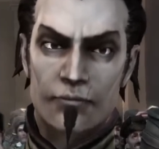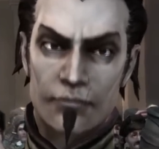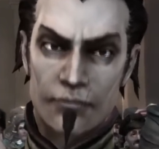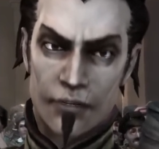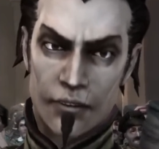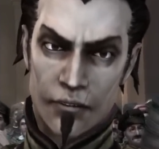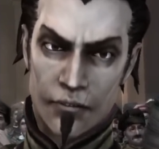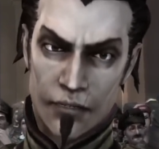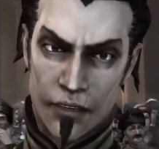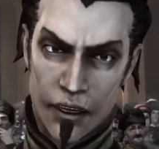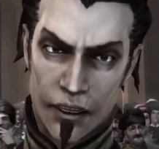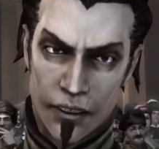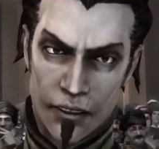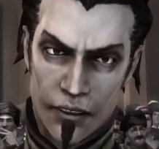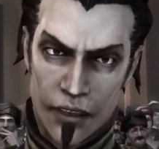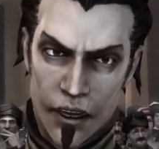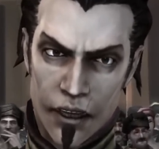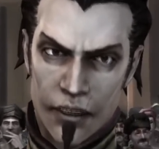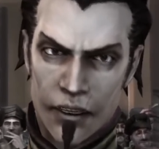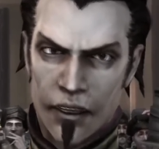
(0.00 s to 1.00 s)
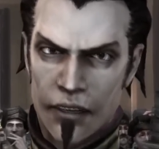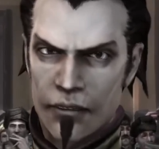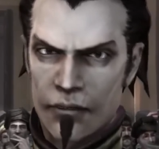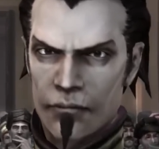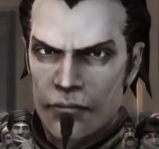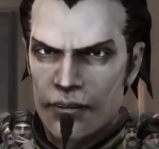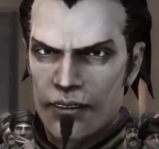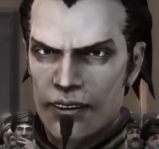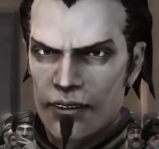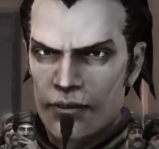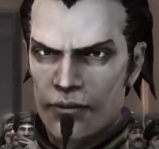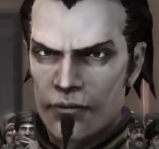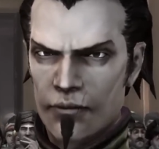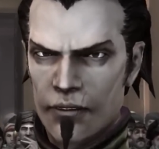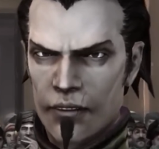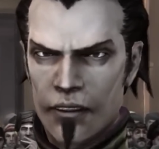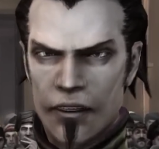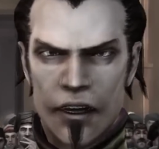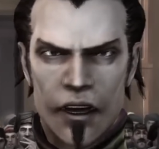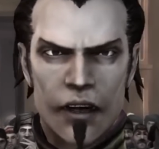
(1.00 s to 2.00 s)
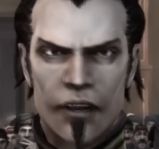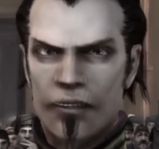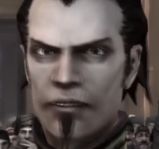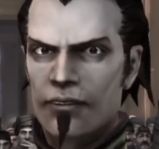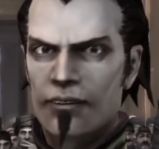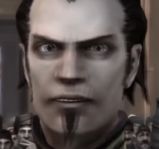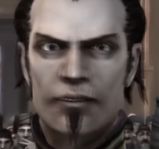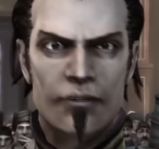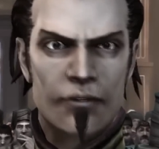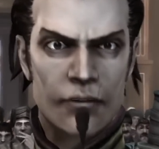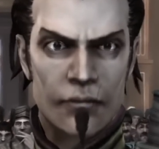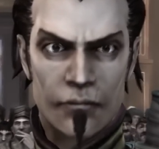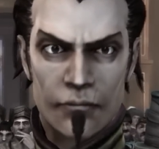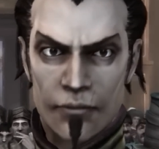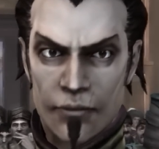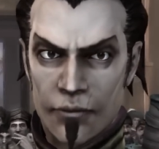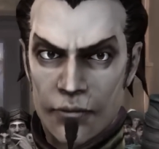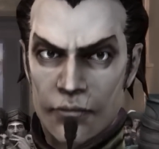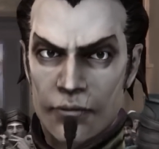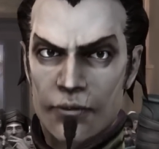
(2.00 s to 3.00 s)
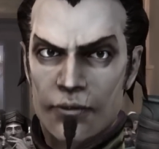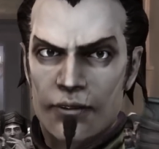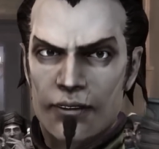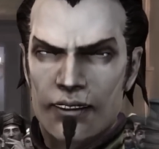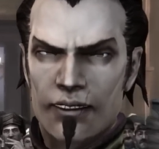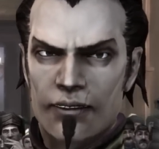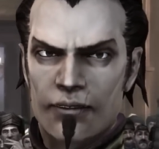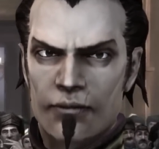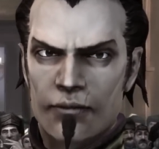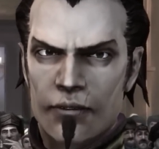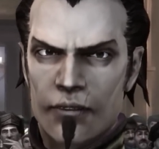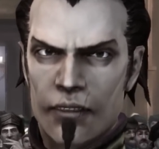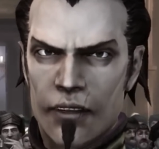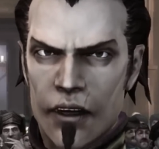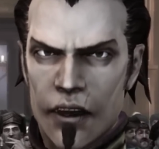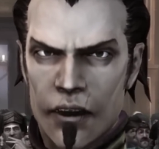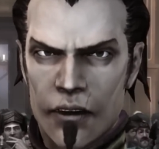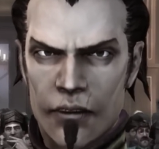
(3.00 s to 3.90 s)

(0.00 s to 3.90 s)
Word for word: The sacrifices I had to make, I did them to protect